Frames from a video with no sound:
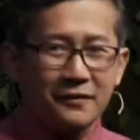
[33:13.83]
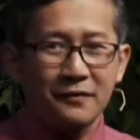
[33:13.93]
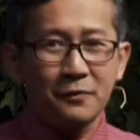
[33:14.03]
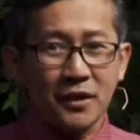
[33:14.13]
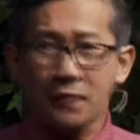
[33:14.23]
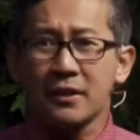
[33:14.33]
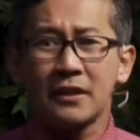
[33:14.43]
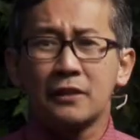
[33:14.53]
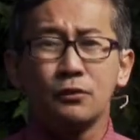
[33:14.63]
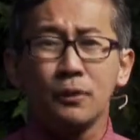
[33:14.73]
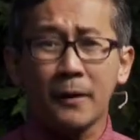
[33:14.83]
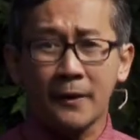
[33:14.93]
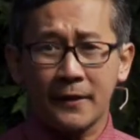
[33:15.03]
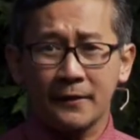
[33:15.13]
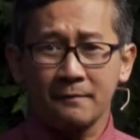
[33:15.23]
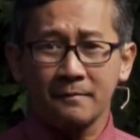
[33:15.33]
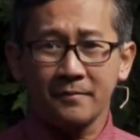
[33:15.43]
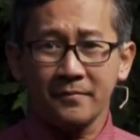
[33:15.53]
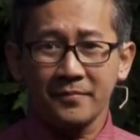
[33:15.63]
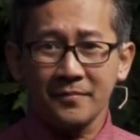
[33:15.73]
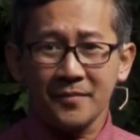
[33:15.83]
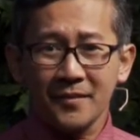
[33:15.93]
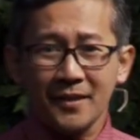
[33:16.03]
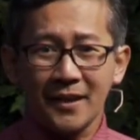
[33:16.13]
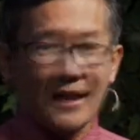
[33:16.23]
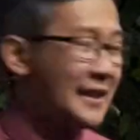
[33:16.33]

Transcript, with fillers: What are we going to do about it? And